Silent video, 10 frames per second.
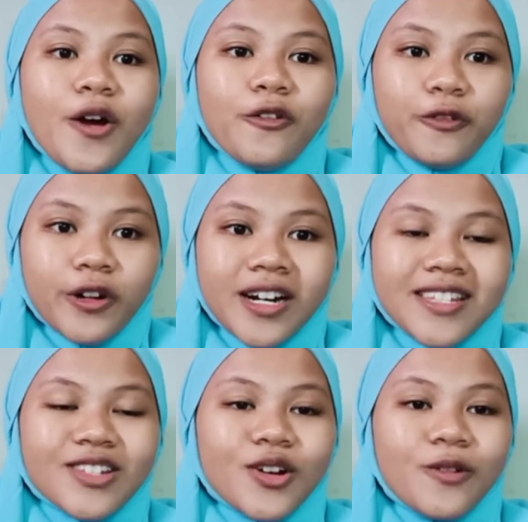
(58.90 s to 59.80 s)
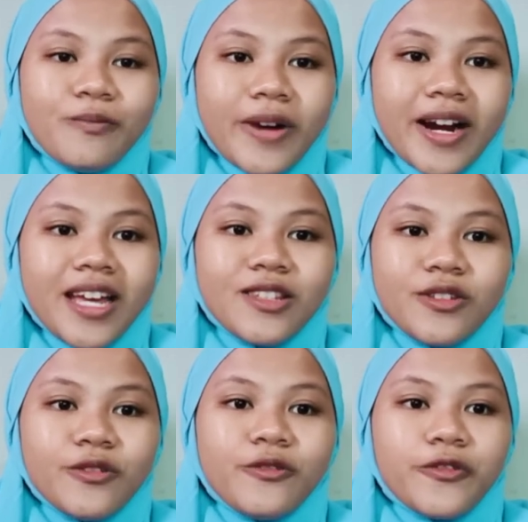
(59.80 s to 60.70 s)
words combine
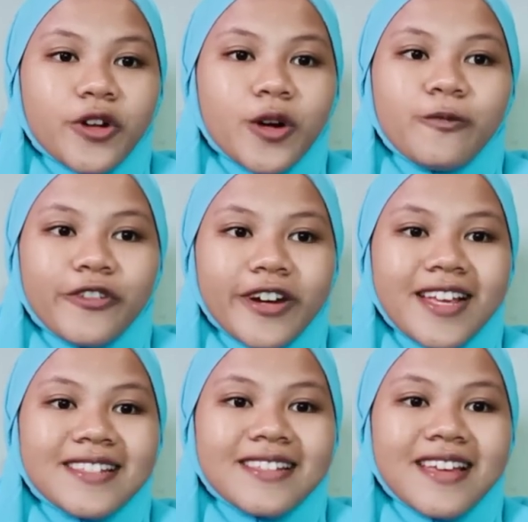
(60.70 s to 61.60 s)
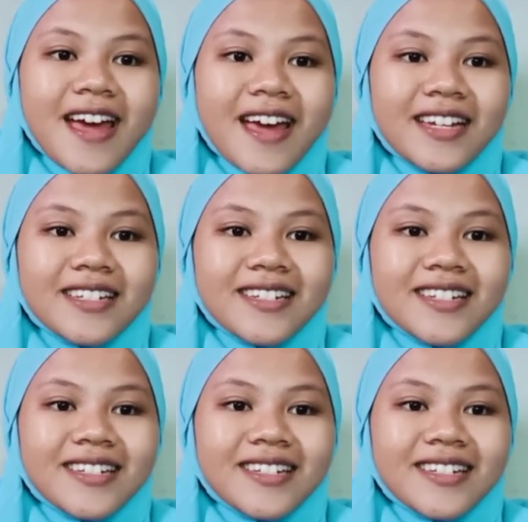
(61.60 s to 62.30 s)
to form phrase and